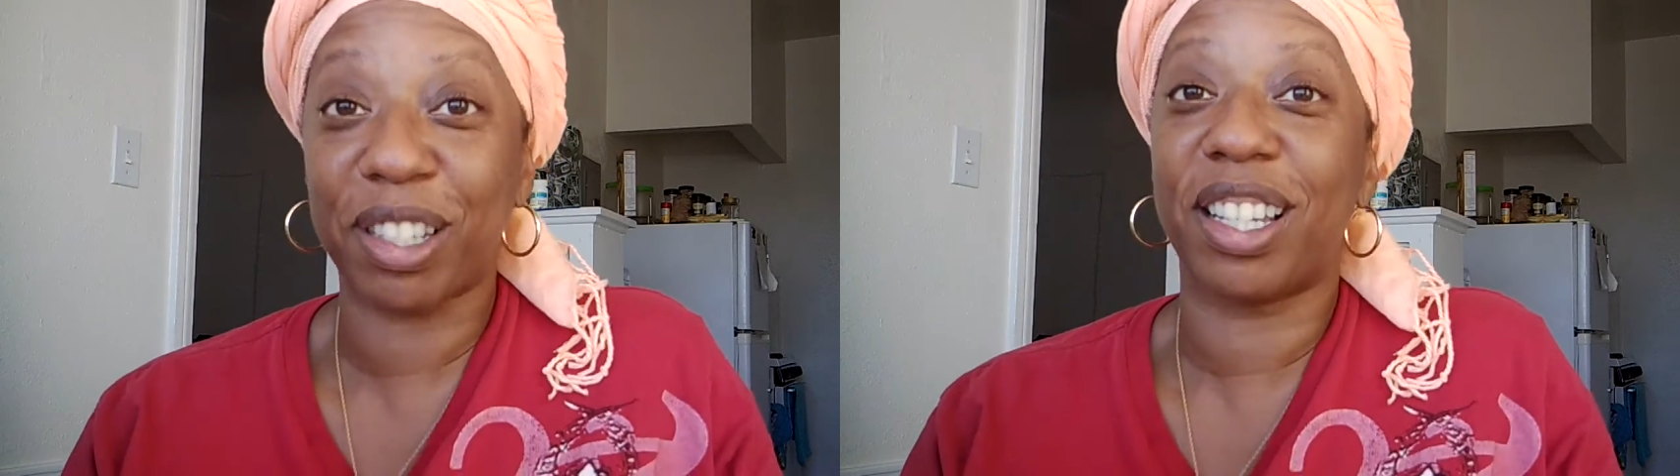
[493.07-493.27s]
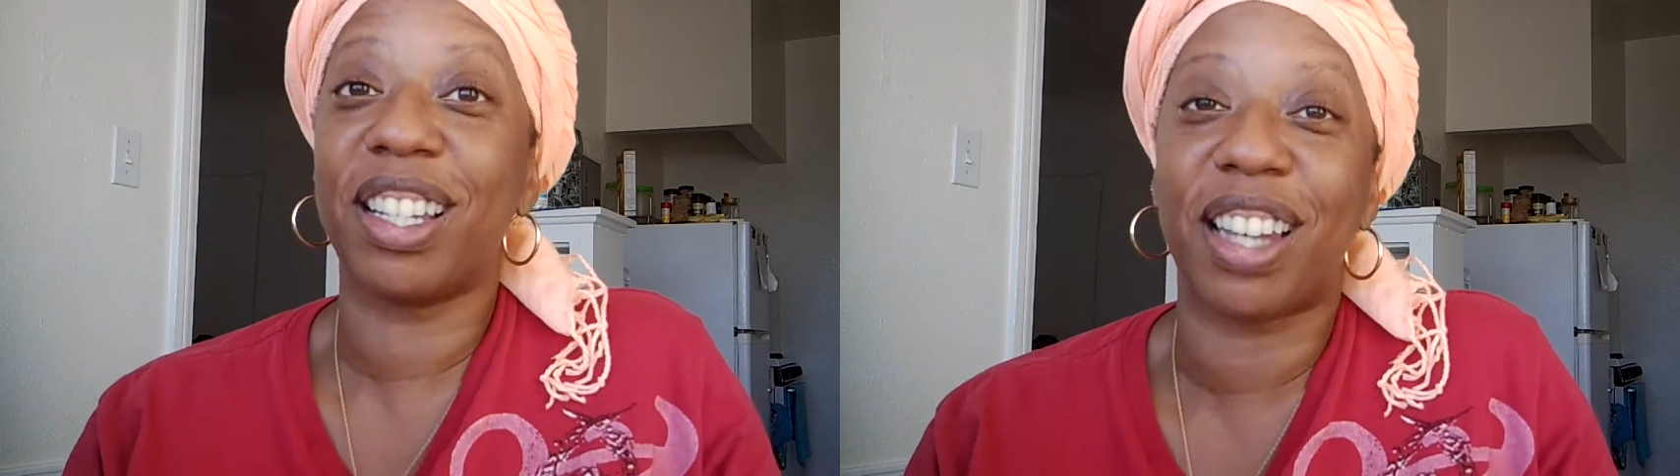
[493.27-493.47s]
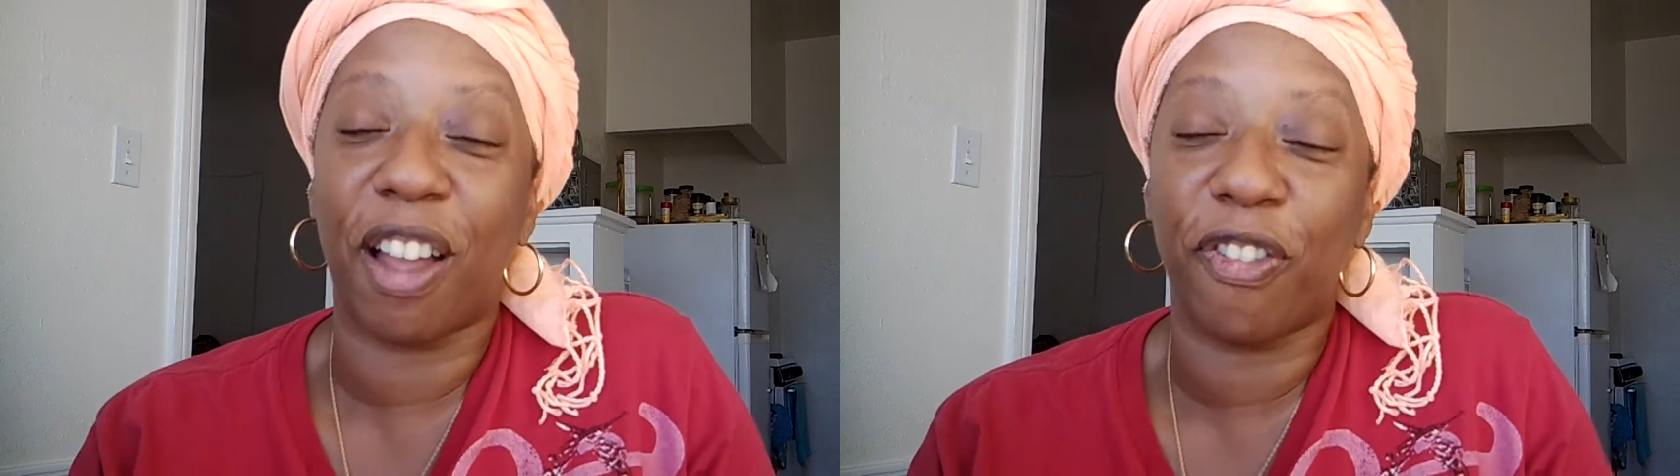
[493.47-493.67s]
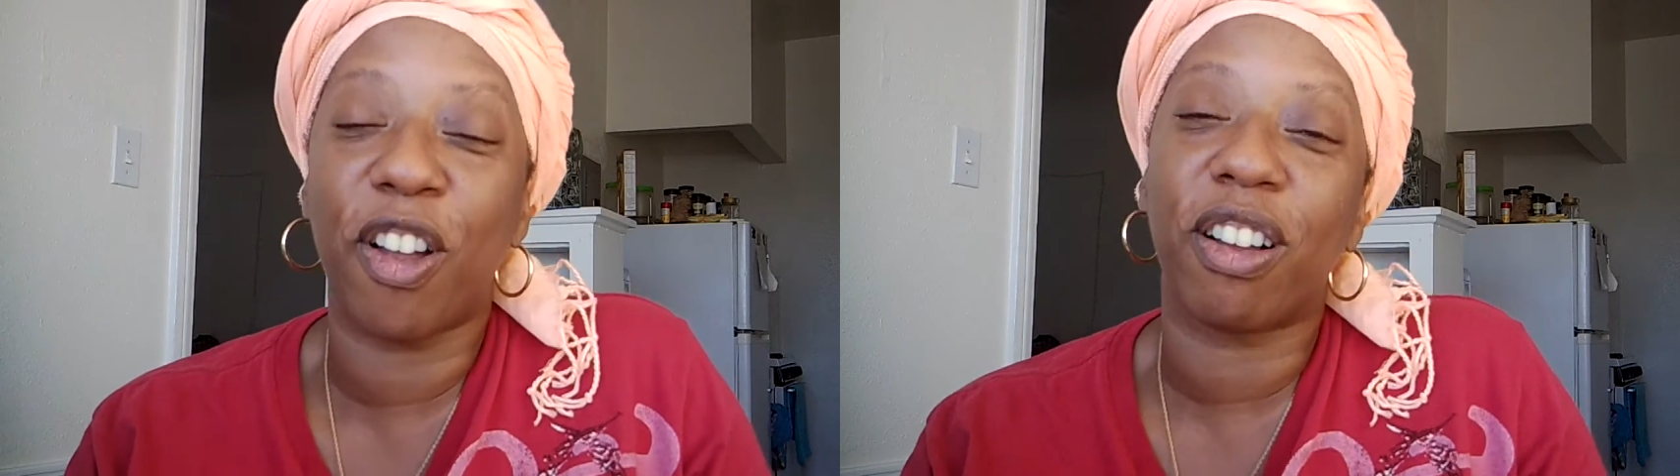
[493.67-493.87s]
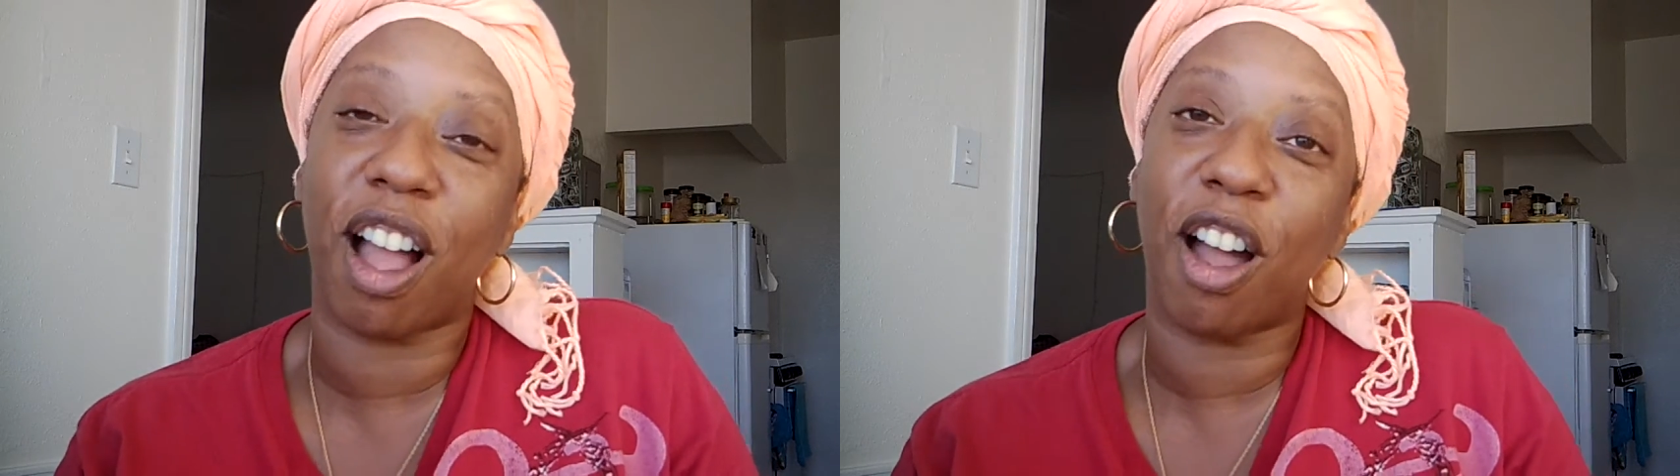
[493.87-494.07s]
was good. I
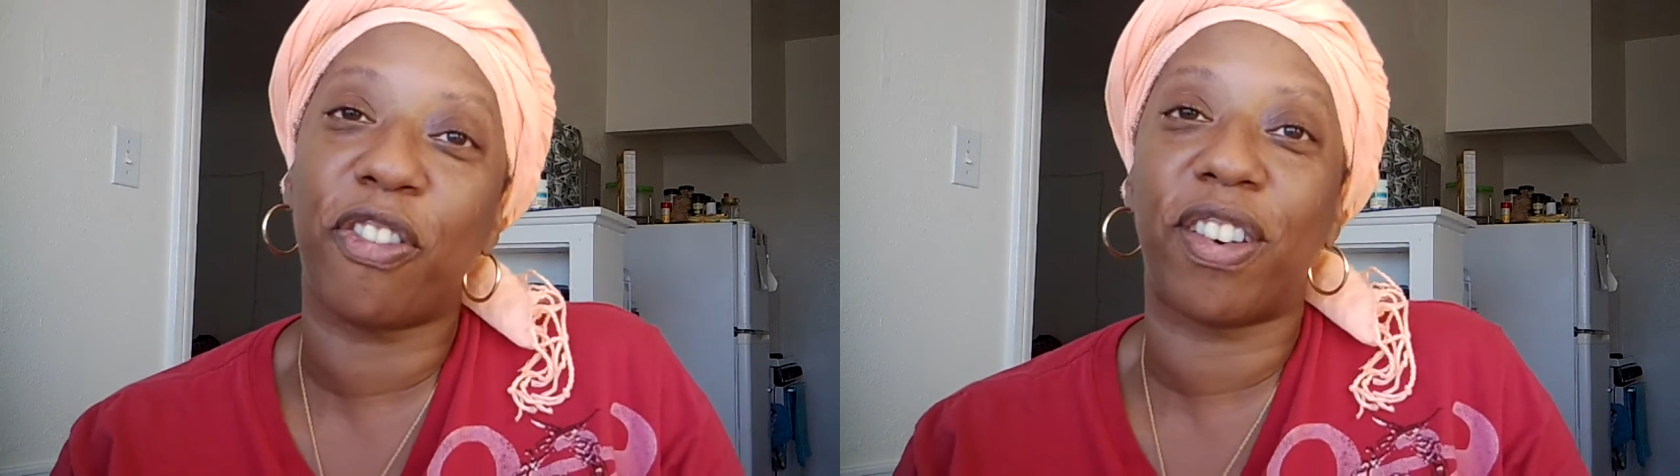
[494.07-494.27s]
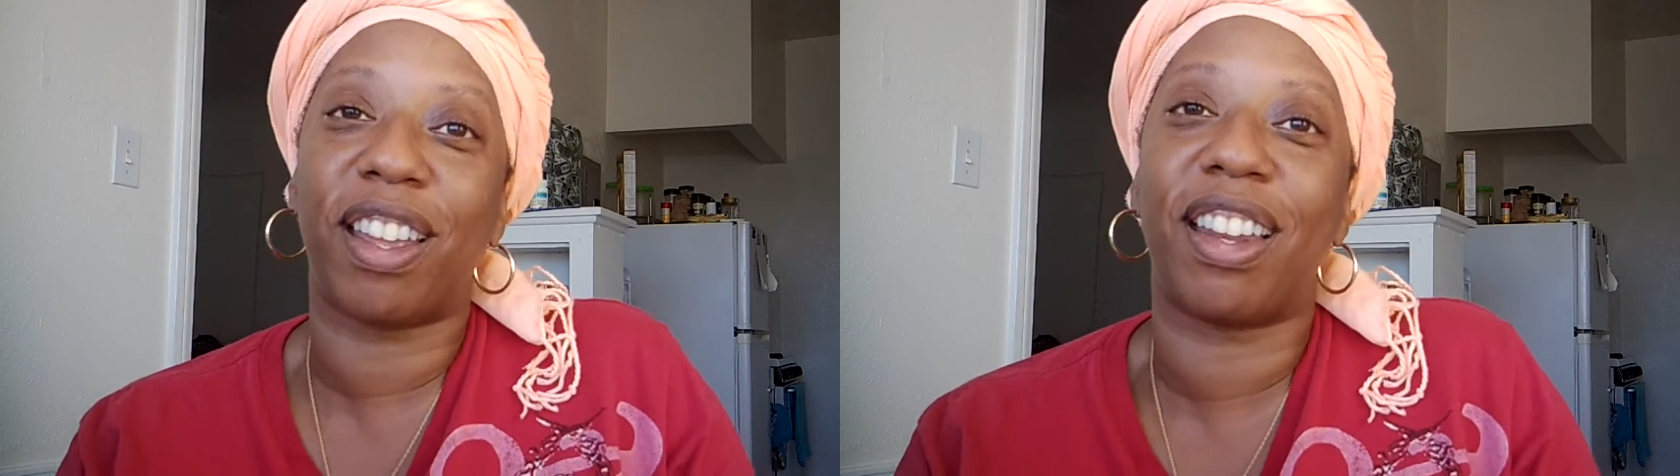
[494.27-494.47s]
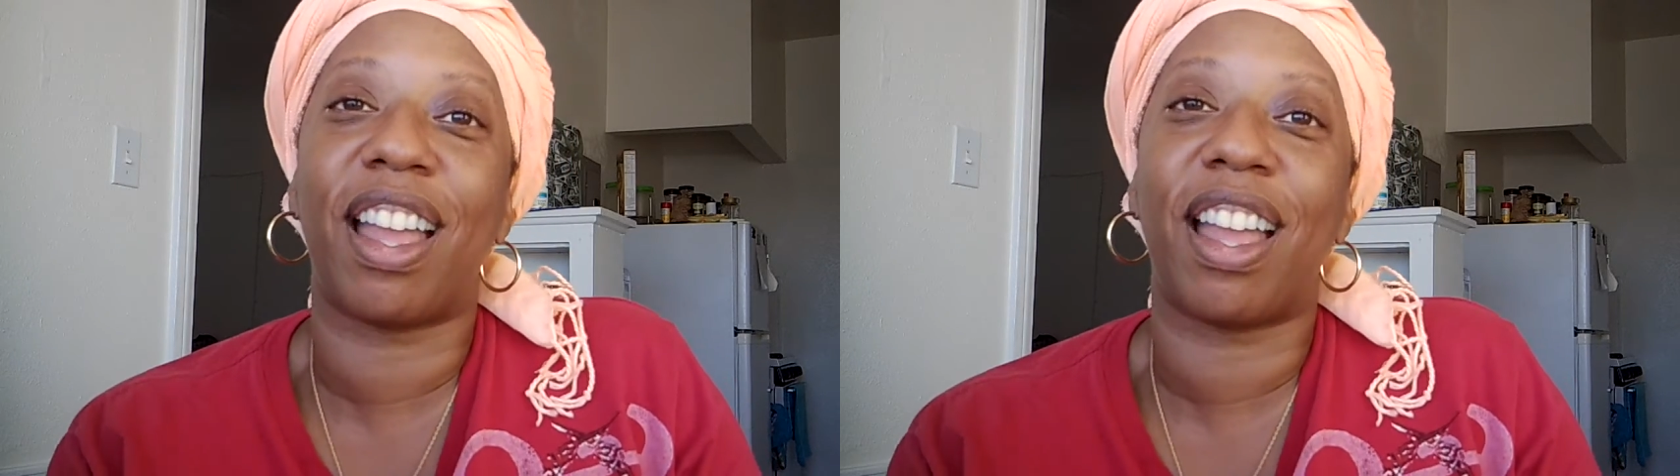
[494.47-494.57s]
felt confident.